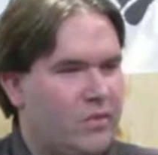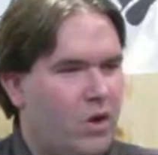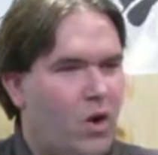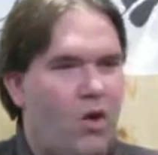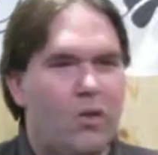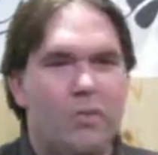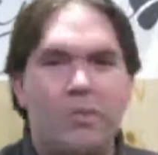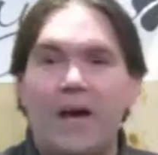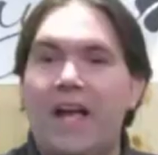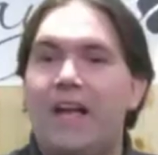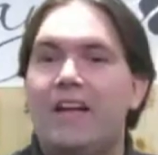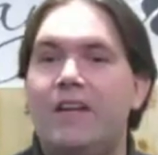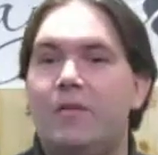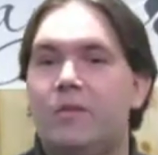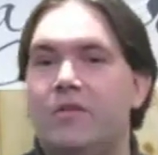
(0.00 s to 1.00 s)
all the
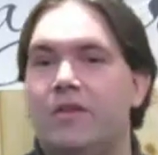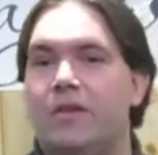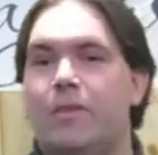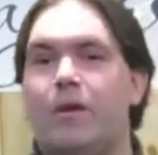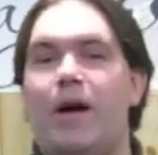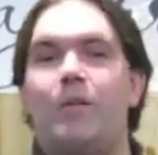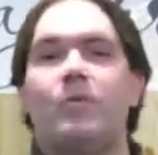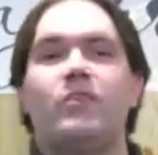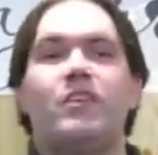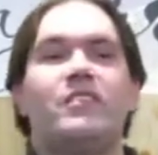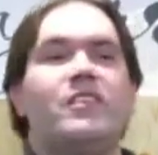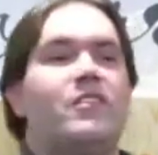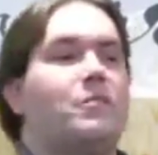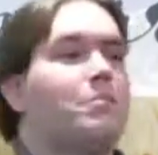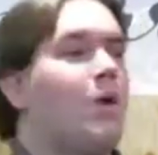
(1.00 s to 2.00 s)
pain he was in. The Bible says
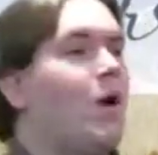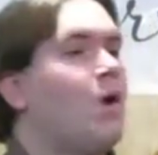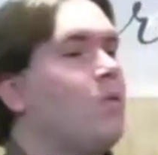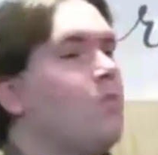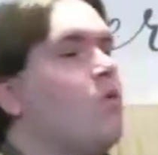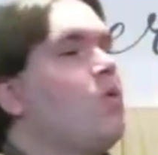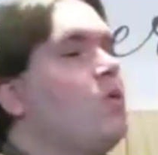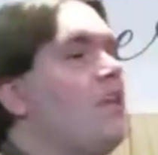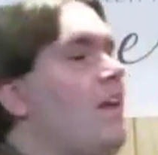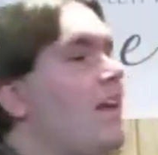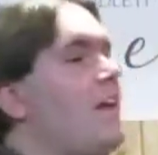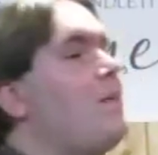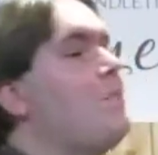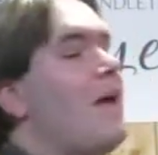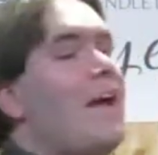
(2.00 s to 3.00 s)
he has marred more than
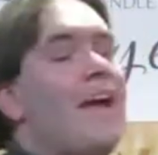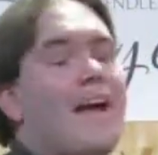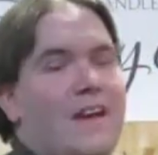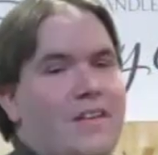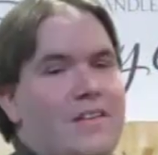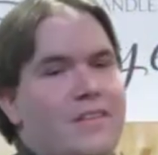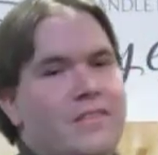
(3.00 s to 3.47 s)
any man.